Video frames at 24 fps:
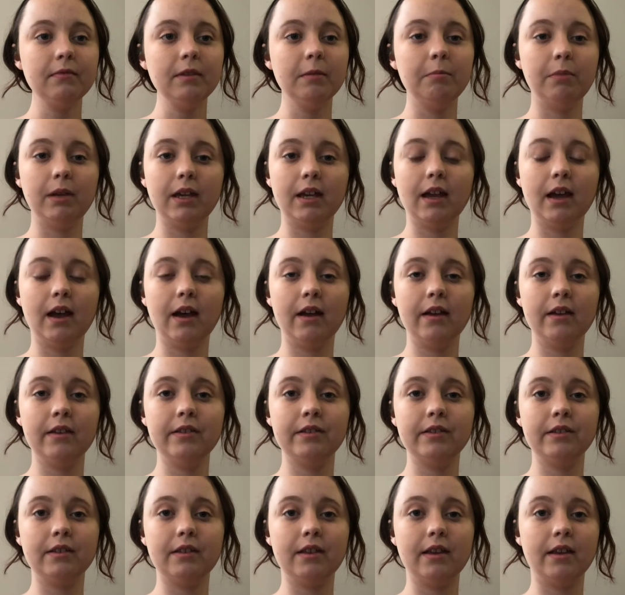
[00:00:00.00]

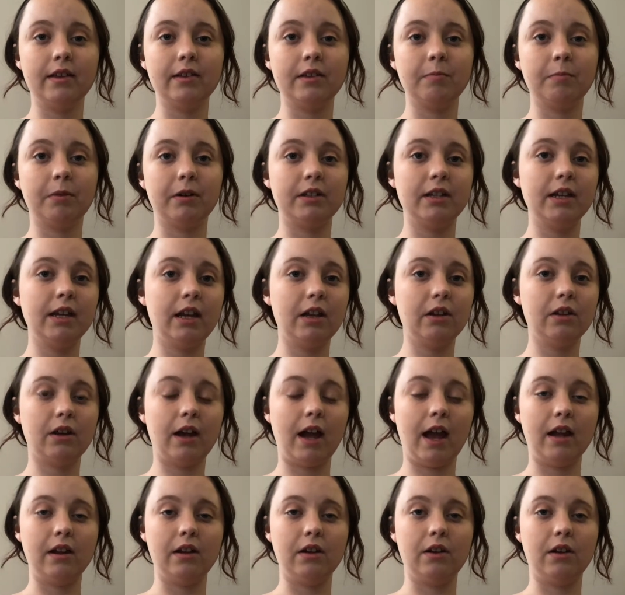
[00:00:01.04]
Because this particular
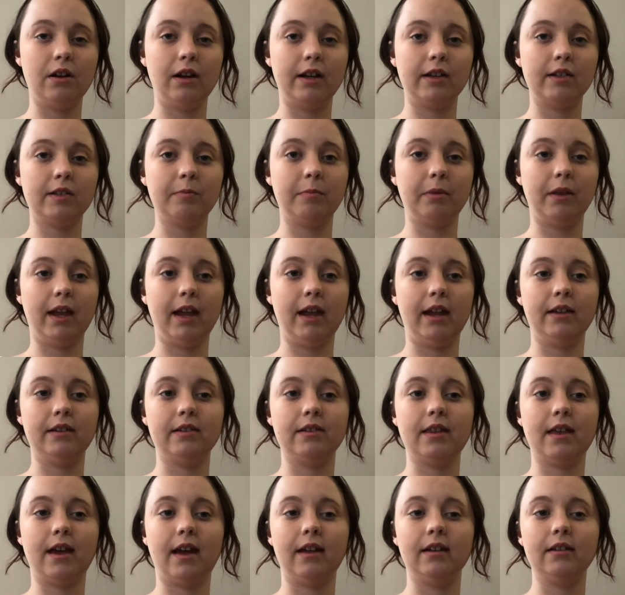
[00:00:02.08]
editor explained
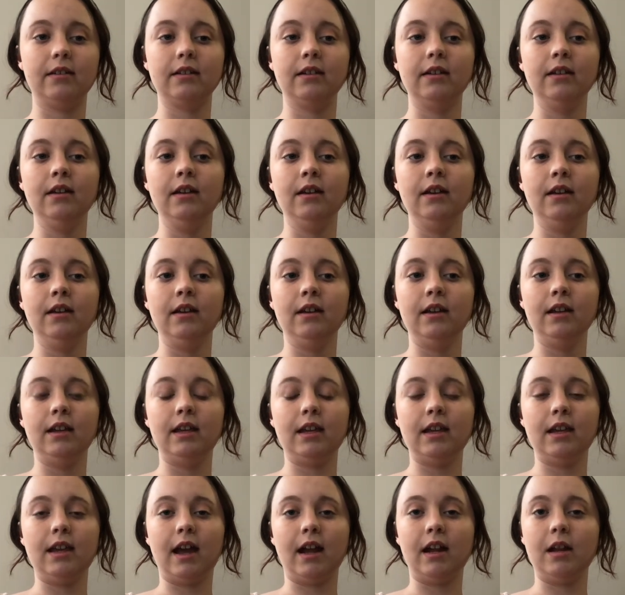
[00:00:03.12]
that
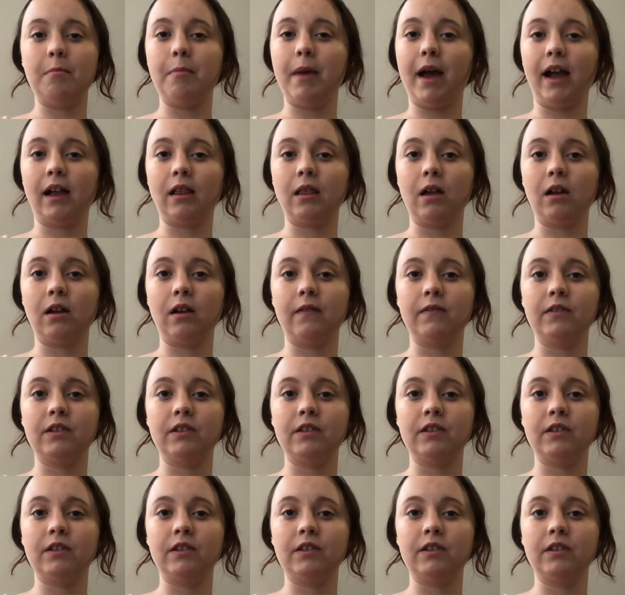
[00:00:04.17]
he had a backlog of